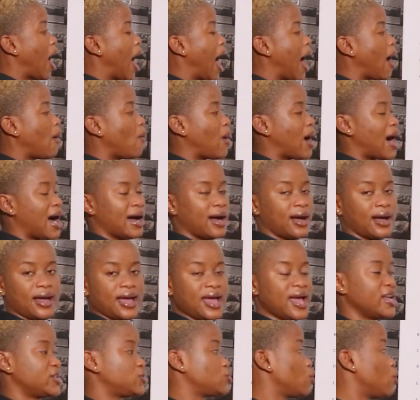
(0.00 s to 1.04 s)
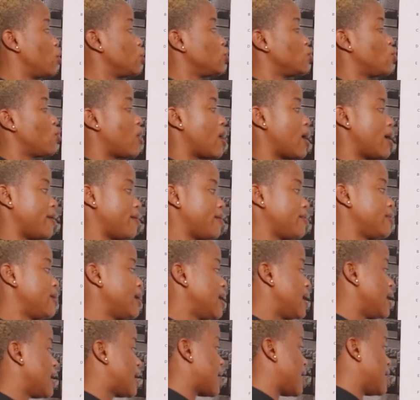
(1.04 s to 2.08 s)
our, H-O-U-R,
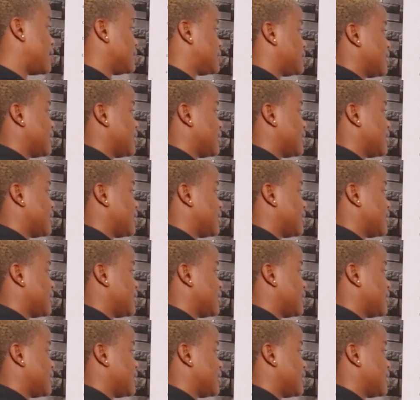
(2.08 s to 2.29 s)
you can